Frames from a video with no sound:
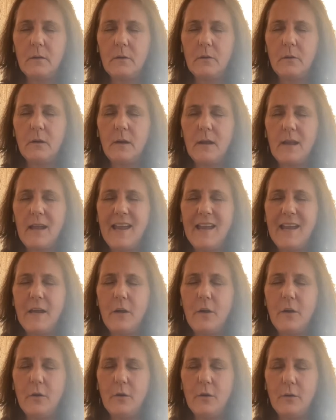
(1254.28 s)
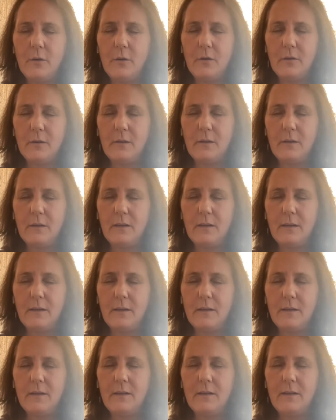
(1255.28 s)
Or anger,
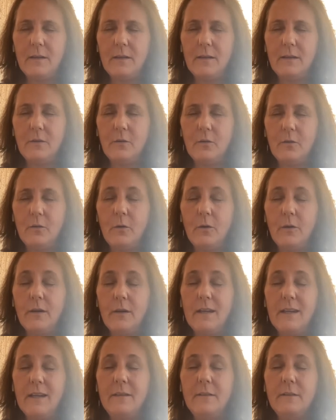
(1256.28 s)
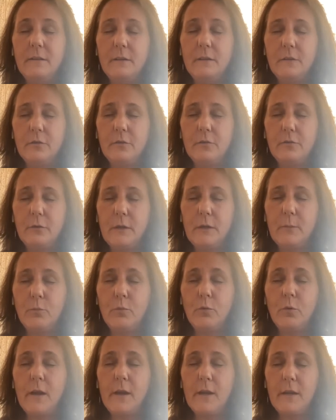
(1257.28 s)
or in its extreme
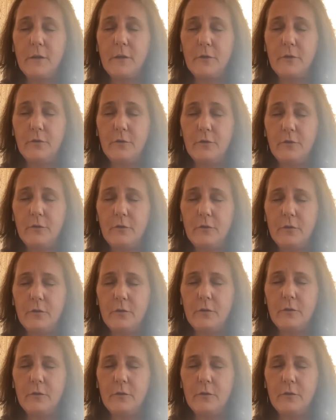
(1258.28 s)
rage.